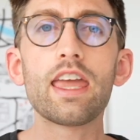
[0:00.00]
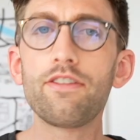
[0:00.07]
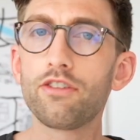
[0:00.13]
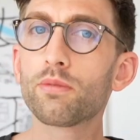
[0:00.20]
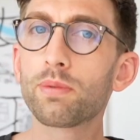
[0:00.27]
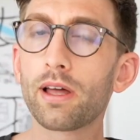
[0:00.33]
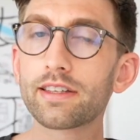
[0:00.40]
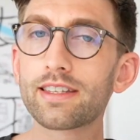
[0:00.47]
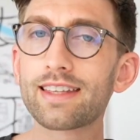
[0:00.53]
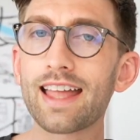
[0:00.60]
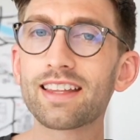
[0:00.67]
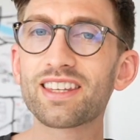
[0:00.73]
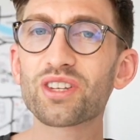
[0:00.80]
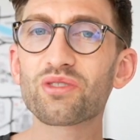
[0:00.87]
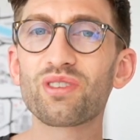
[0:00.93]
If you're applying to
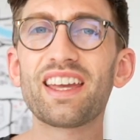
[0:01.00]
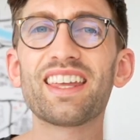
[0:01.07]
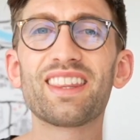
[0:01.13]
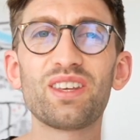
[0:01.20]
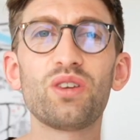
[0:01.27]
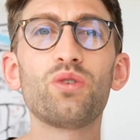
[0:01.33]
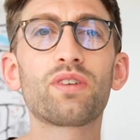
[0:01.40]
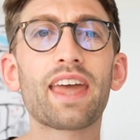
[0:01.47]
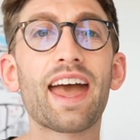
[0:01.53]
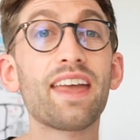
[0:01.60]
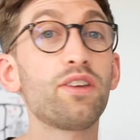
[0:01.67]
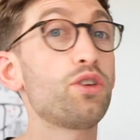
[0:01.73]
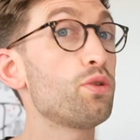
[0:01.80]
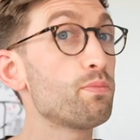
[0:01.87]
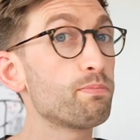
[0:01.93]
dentistry in the
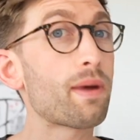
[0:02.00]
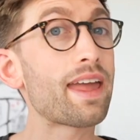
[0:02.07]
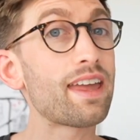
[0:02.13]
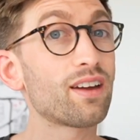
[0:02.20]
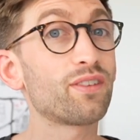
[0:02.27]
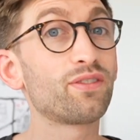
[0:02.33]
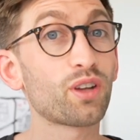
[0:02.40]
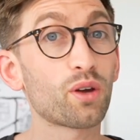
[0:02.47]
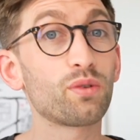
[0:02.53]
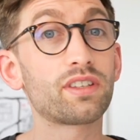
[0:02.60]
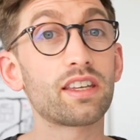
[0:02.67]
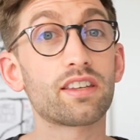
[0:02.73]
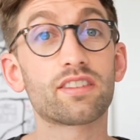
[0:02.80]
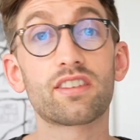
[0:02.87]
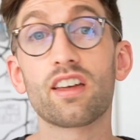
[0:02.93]
UK, you may have
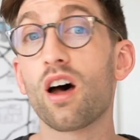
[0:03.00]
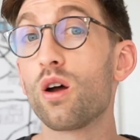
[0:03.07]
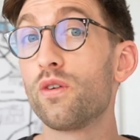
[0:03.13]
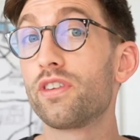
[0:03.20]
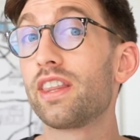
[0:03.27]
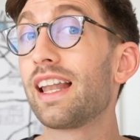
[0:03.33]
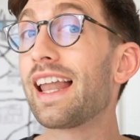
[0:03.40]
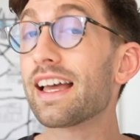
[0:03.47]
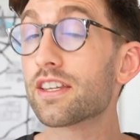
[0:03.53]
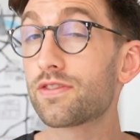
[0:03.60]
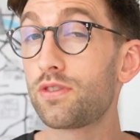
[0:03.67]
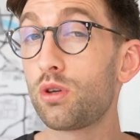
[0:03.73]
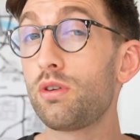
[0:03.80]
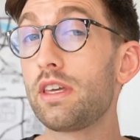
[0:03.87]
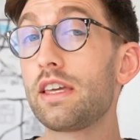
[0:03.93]
noticed that over the last
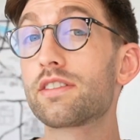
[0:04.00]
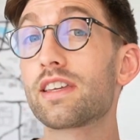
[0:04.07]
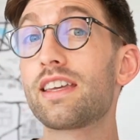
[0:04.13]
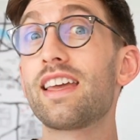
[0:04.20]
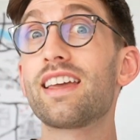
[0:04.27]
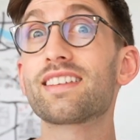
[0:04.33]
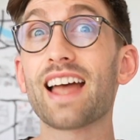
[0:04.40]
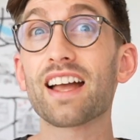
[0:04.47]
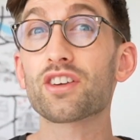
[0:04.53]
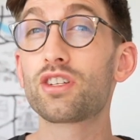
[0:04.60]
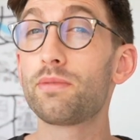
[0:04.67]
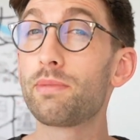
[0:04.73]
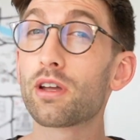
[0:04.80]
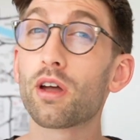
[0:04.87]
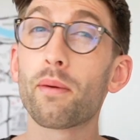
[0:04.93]
few years, it has
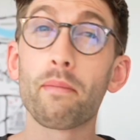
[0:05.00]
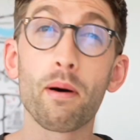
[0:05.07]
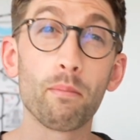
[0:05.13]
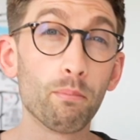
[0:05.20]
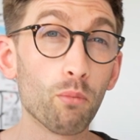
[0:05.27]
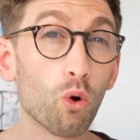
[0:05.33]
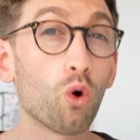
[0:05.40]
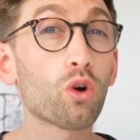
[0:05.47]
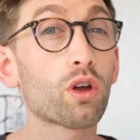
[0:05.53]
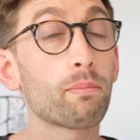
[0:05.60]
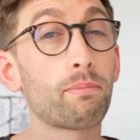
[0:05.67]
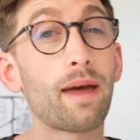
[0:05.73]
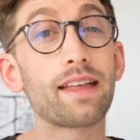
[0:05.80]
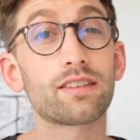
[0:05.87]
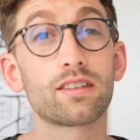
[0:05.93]
actually become more
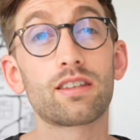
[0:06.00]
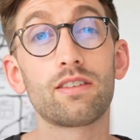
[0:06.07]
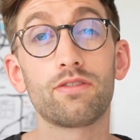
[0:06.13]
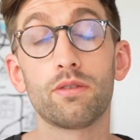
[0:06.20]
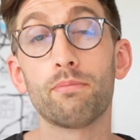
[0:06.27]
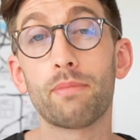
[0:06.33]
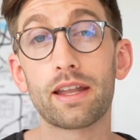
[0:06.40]
competitive than